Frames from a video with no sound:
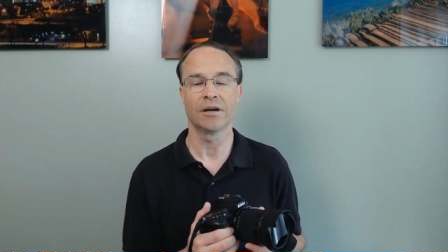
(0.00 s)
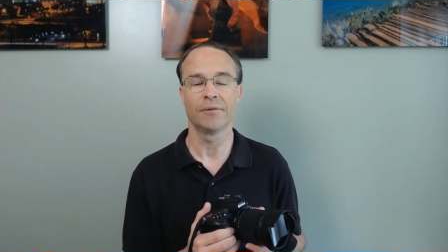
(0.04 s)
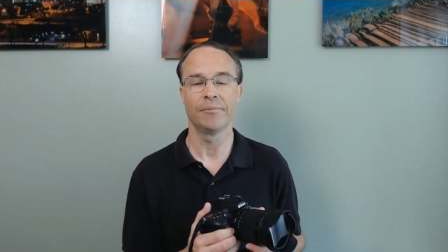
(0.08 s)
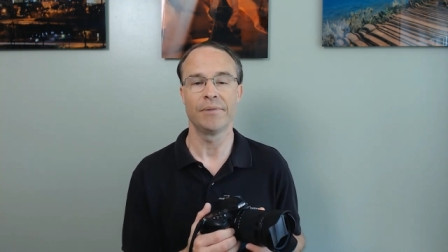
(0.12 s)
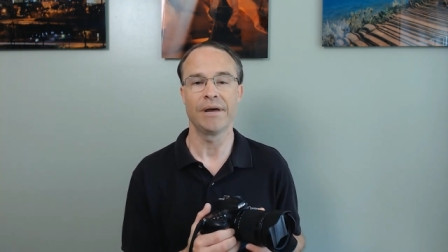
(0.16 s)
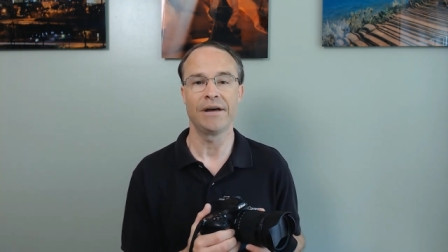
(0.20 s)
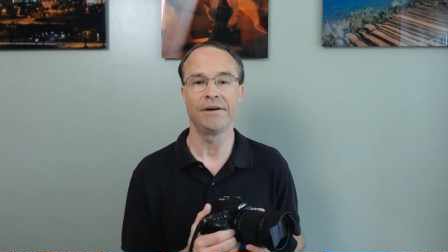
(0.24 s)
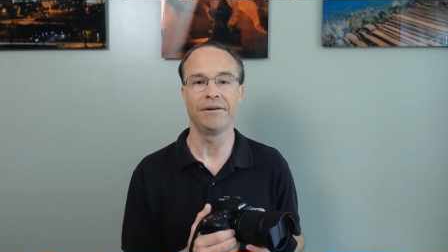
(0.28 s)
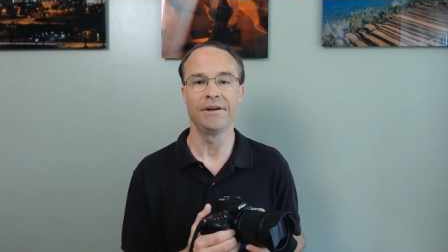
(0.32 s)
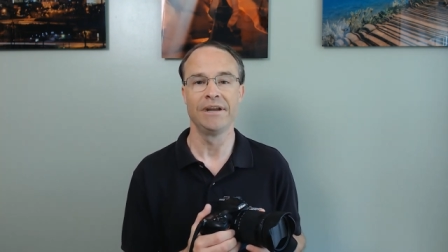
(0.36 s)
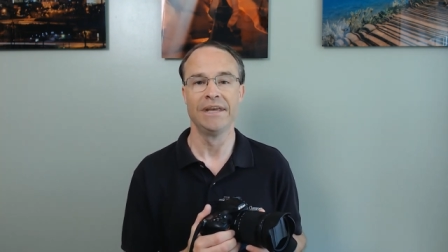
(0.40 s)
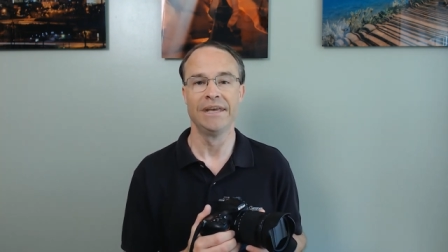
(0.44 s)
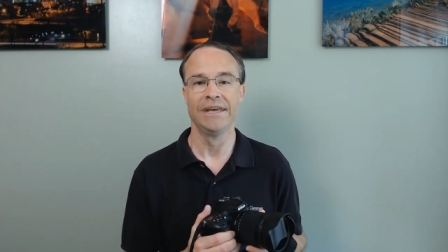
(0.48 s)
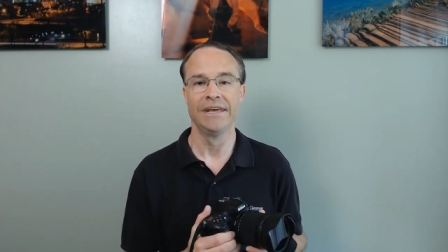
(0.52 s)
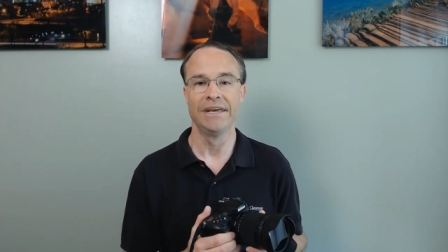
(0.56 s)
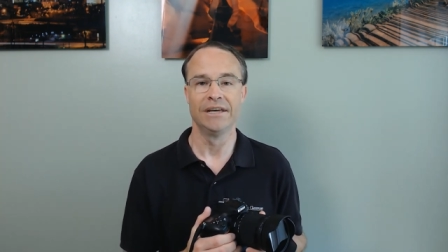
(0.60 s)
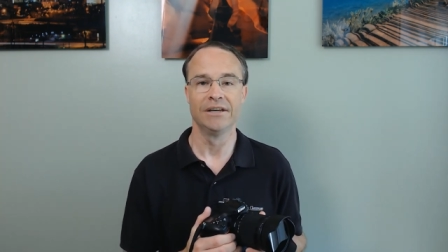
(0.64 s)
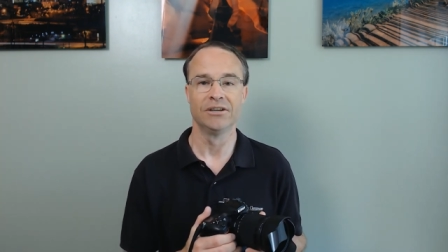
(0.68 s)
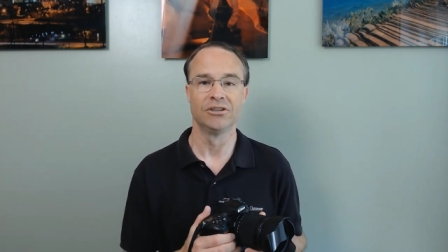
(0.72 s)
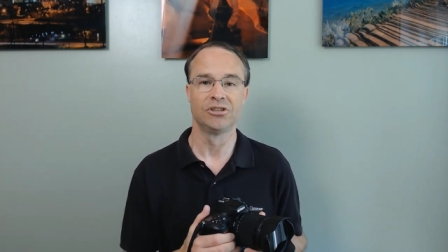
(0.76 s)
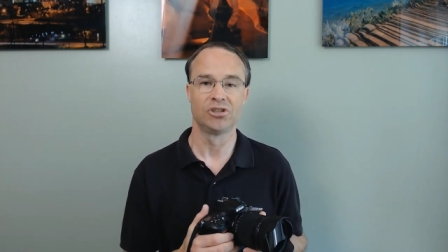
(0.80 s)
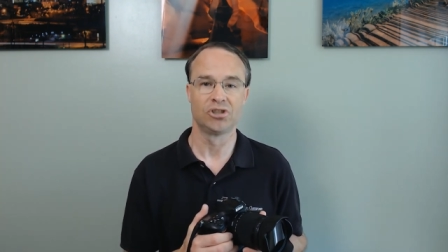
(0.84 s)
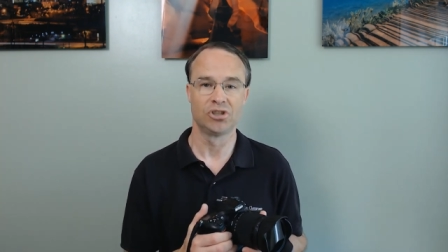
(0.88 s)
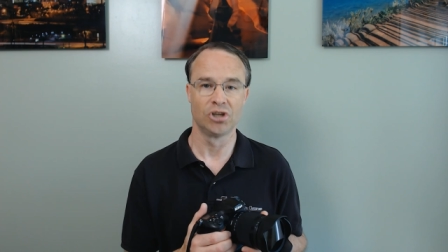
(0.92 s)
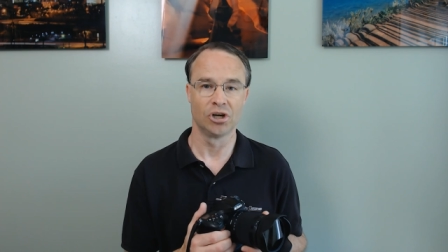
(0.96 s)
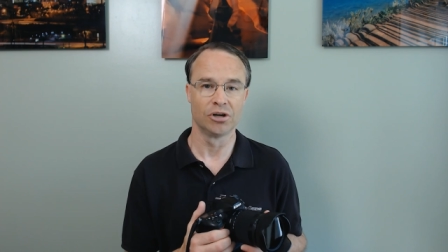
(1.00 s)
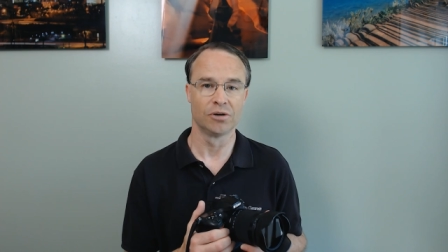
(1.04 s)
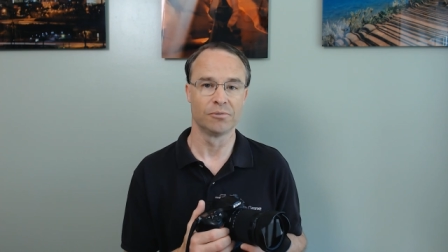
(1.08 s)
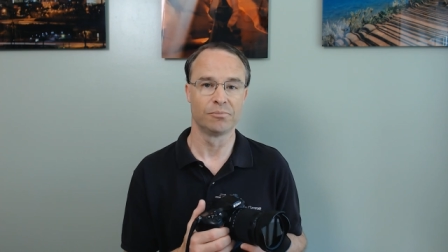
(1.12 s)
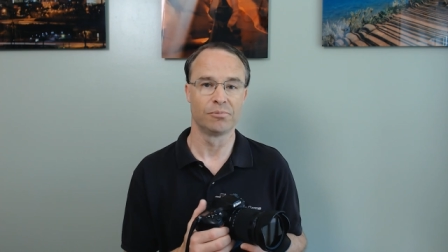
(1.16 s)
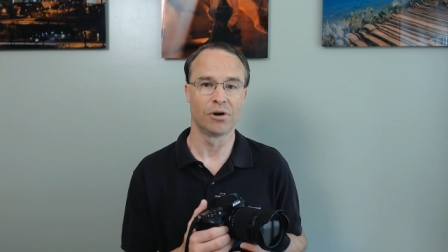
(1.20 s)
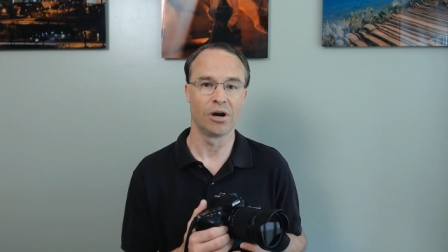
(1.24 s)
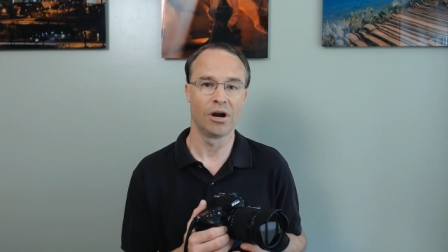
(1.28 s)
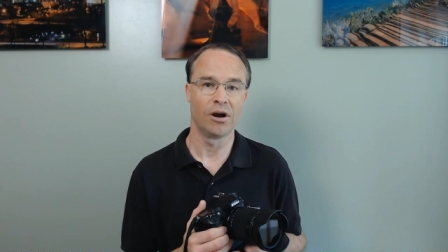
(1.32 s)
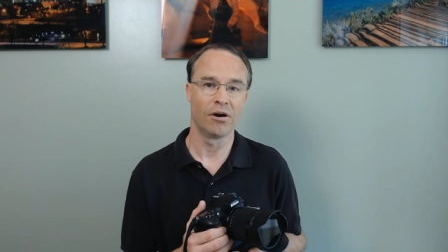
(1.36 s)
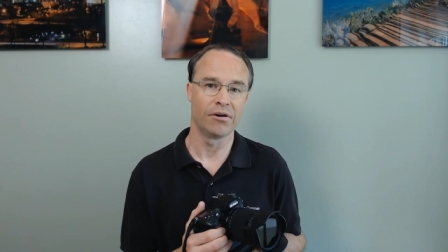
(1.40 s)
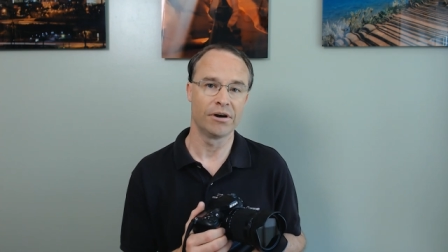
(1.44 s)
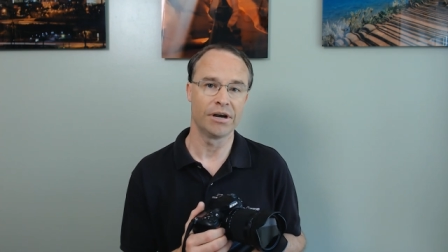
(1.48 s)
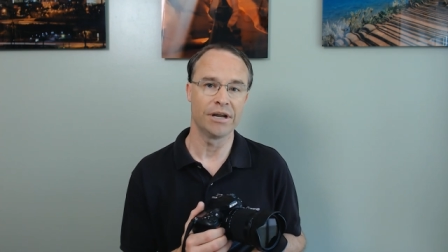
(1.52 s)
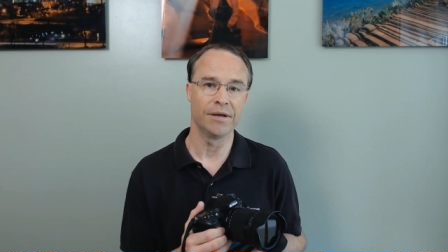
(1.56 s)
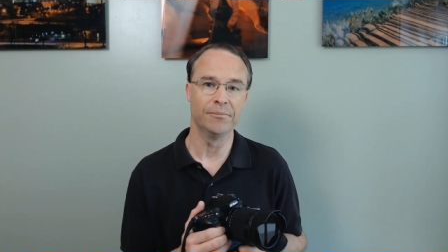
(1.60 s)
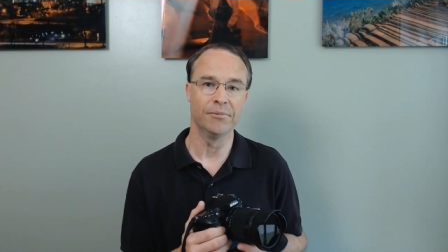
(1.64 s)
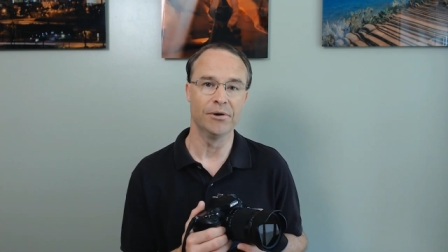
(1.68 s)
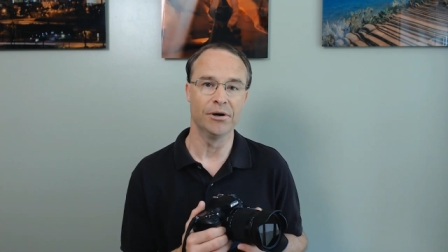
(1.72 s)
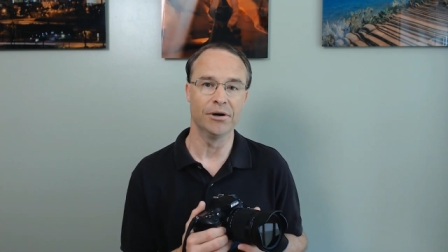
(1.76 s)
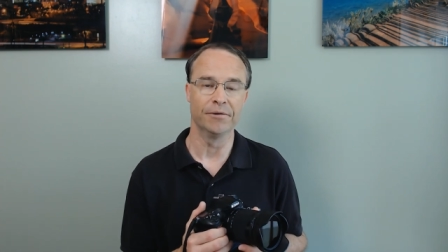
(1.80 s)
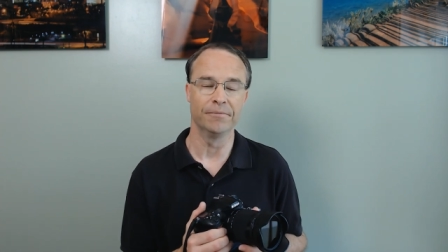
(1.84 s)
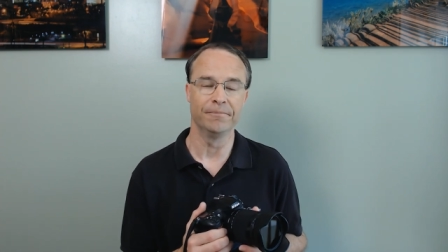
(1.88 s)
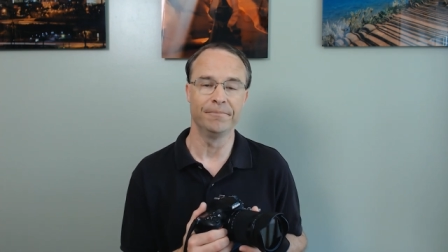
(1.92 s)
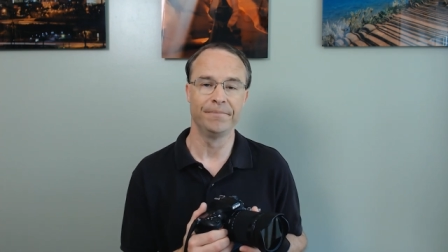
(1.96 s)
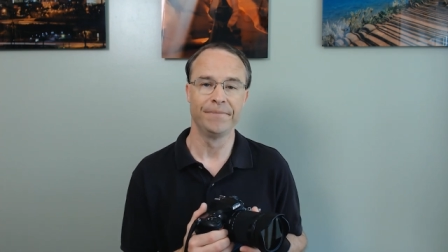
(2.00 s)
about is shutter priority mode